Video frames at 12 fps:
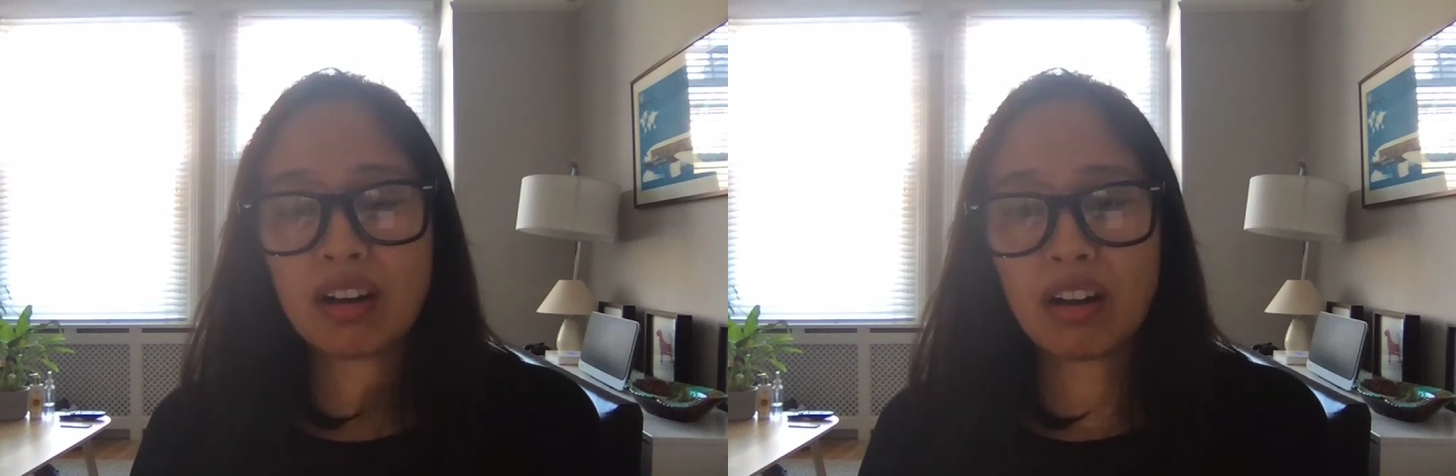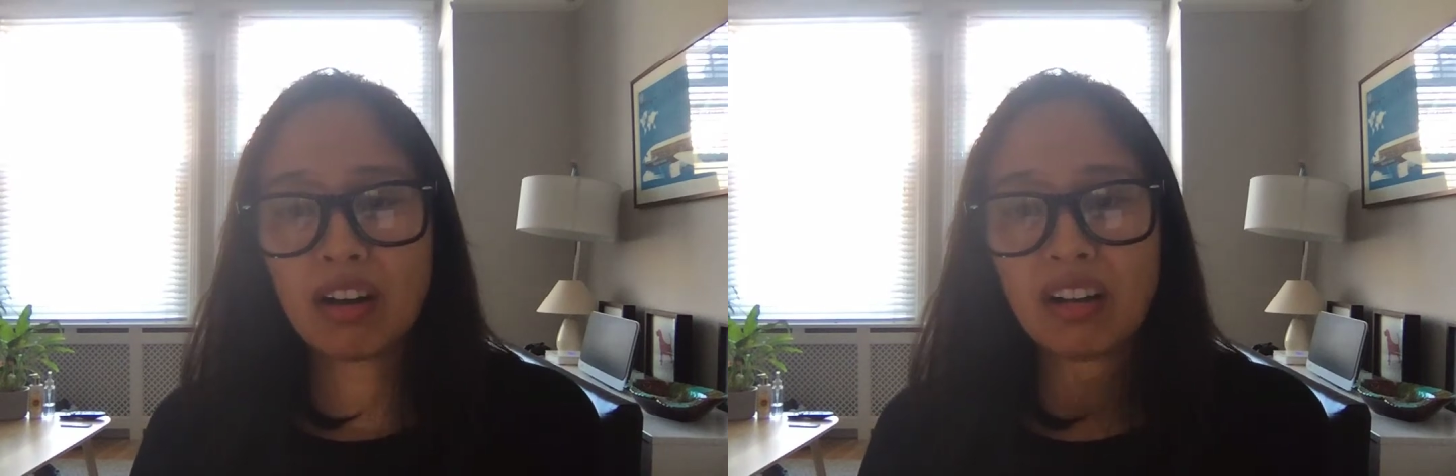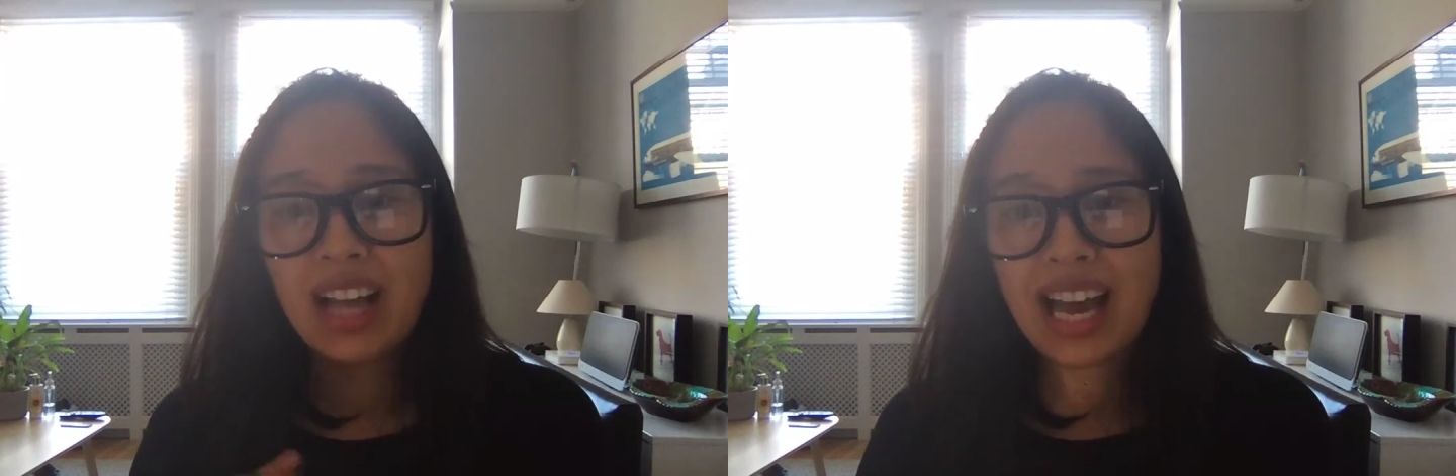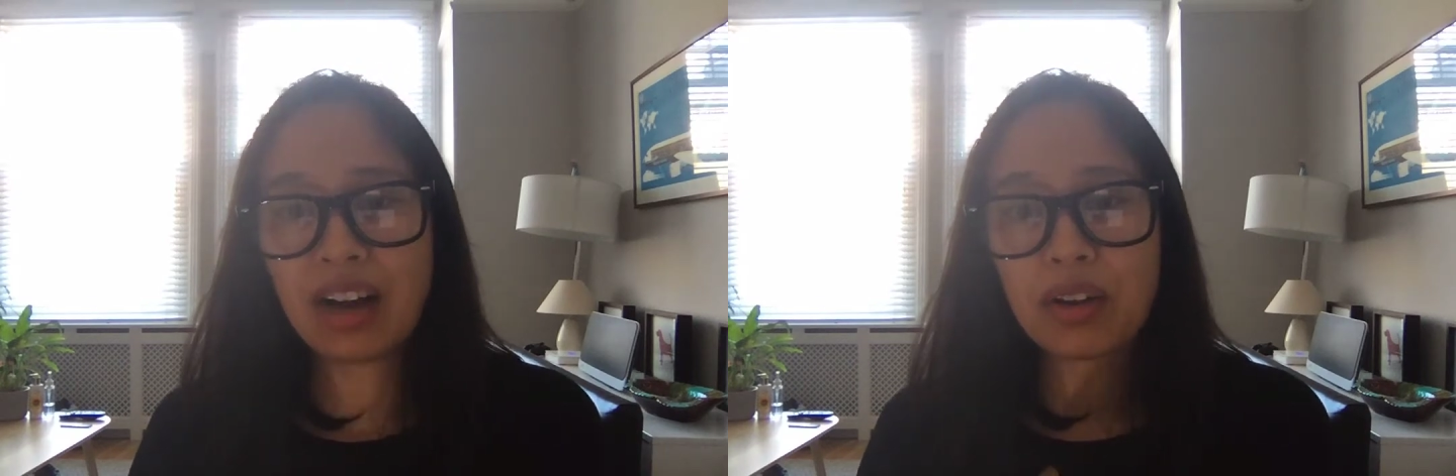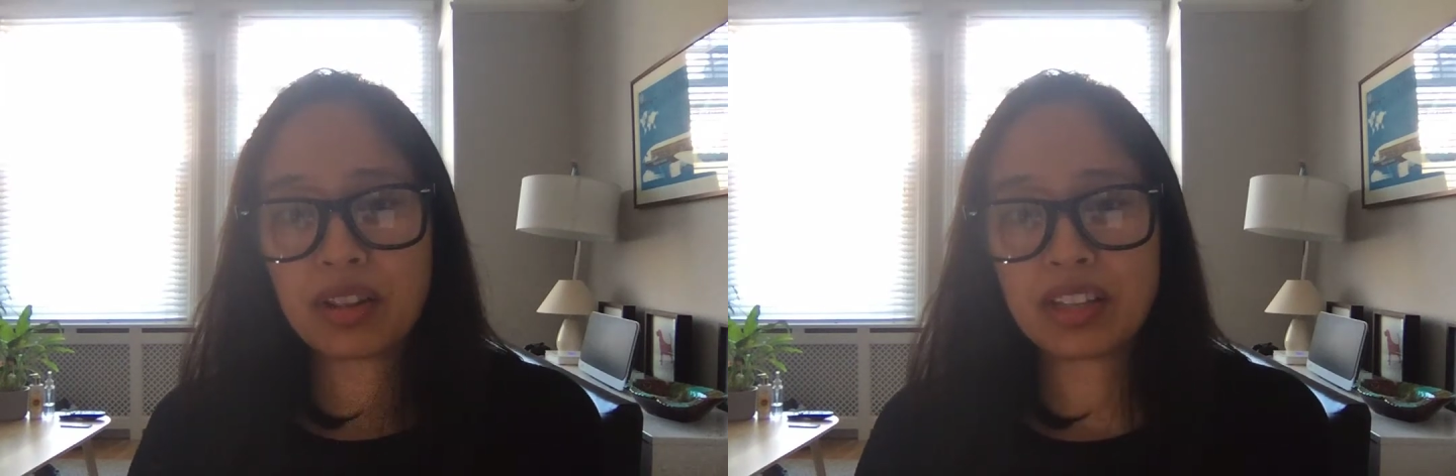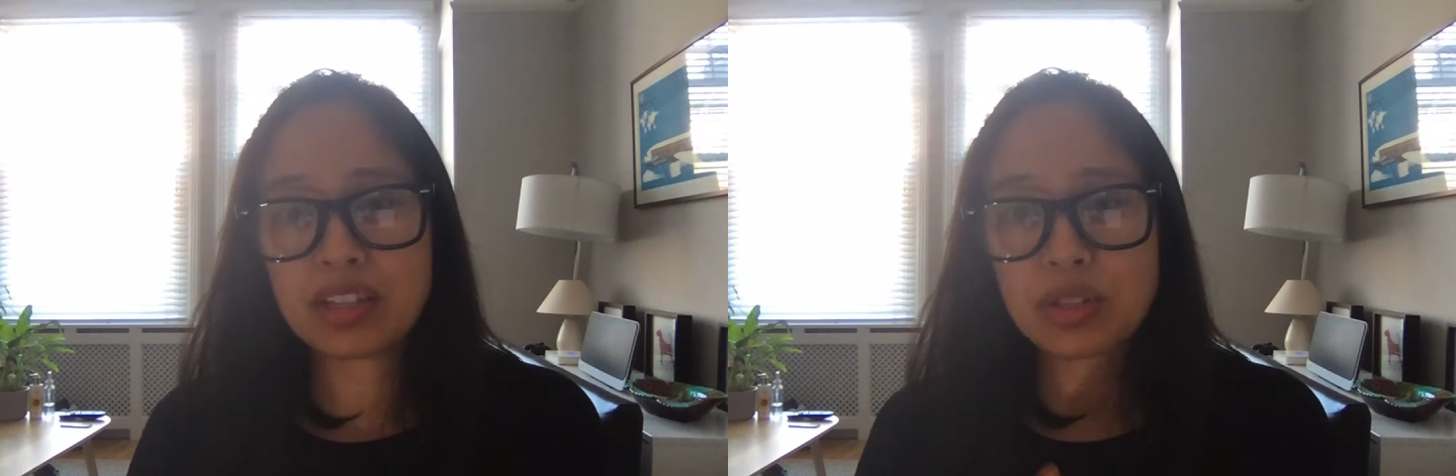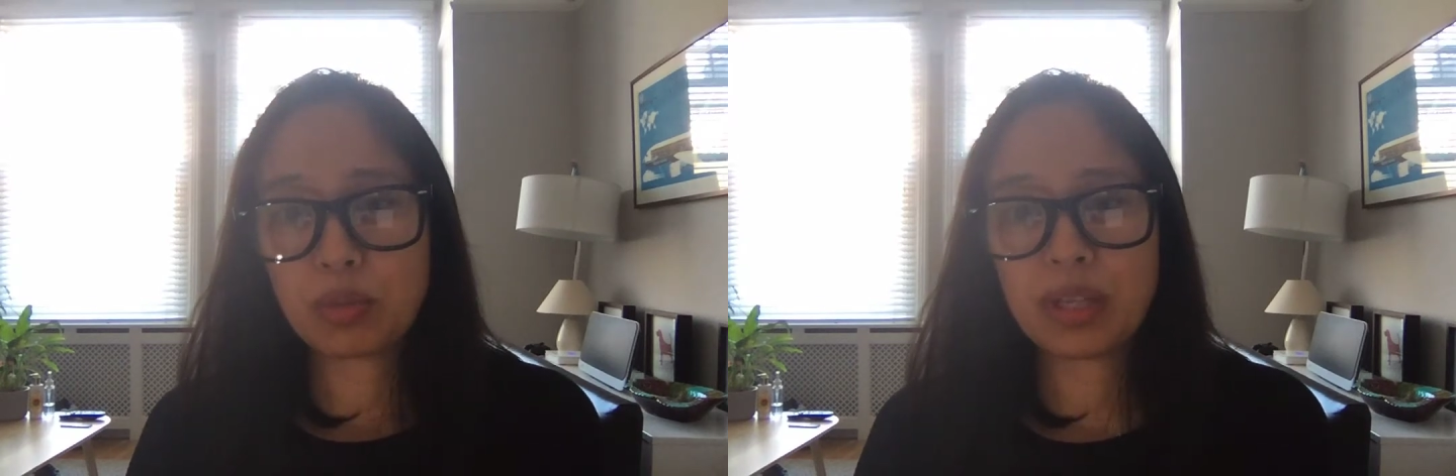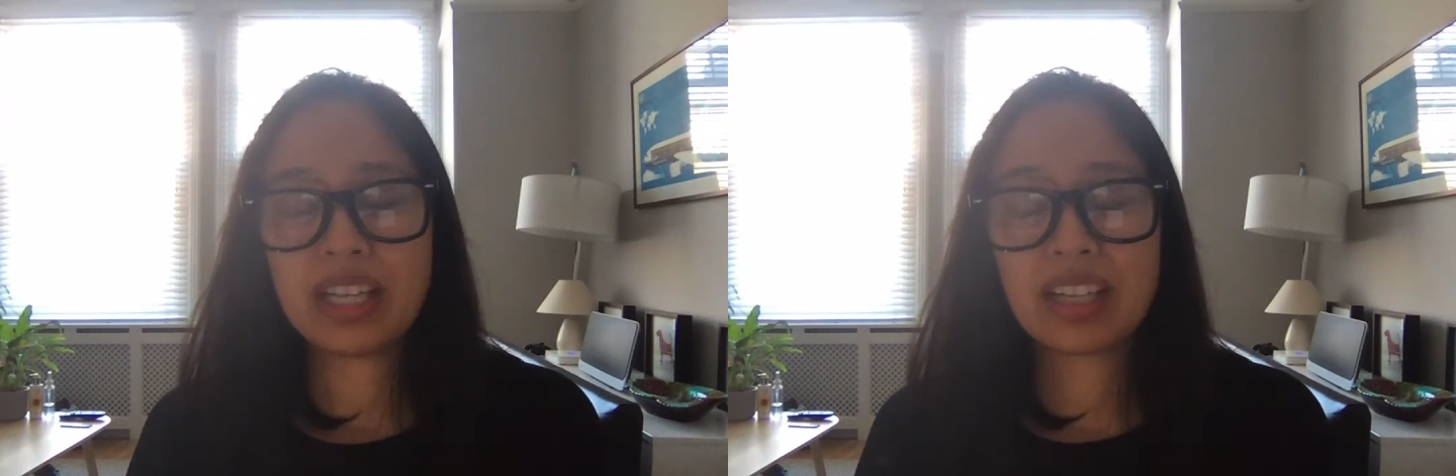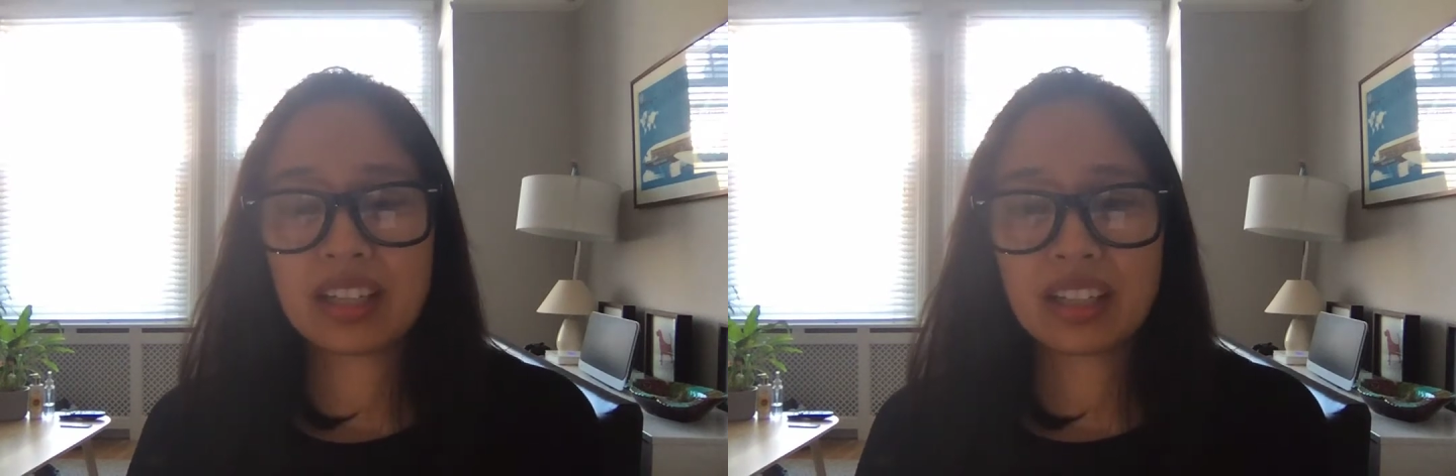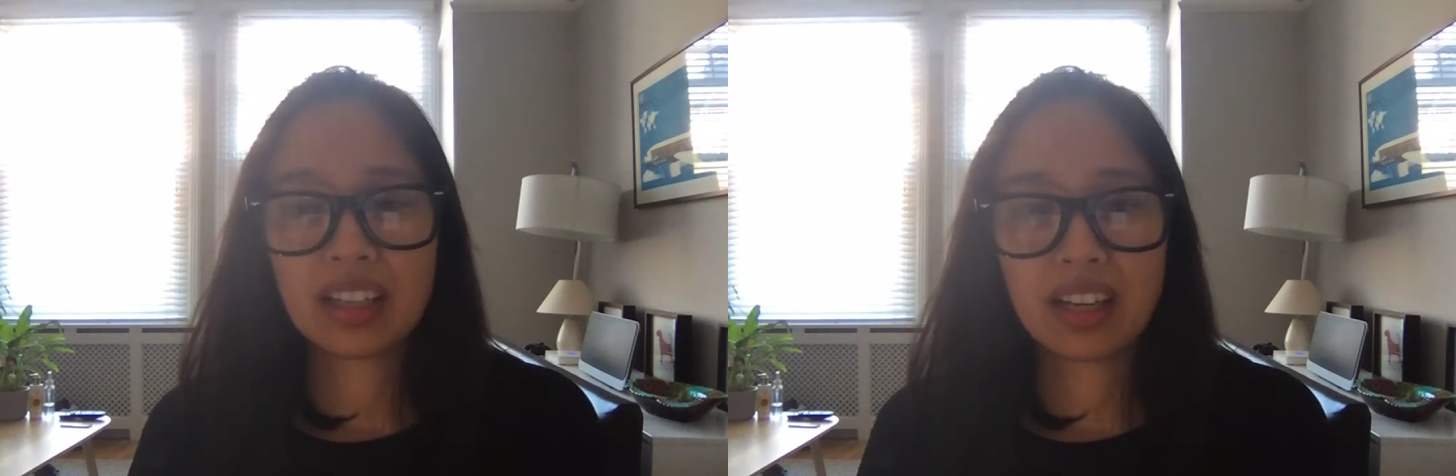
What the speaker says: all out this week,